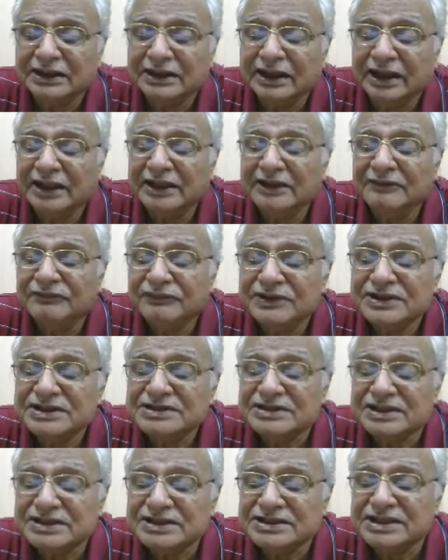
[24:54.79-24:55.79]
and if it
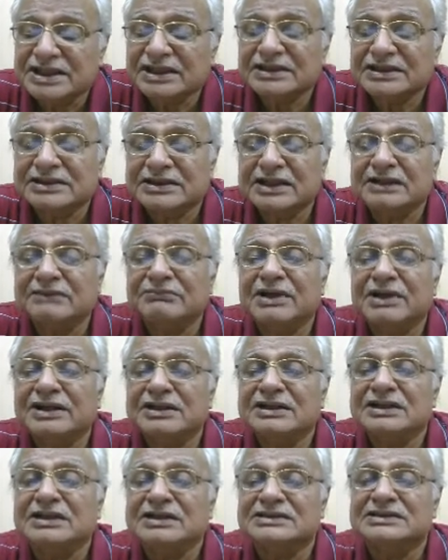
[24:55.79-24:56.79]
is rejected by
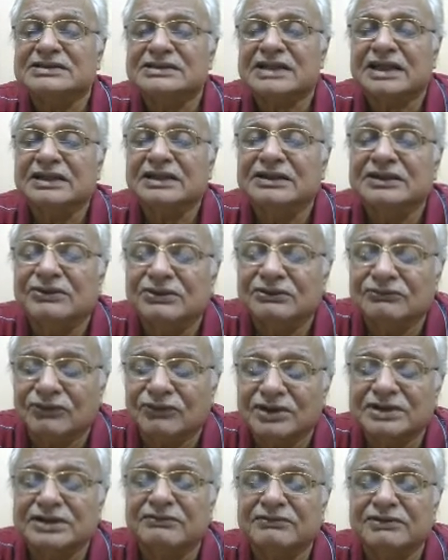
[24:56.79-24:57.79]
the consignee on
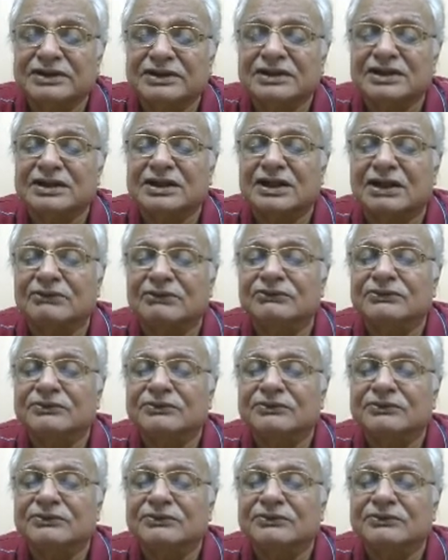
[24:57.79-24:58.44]
whatever the ground,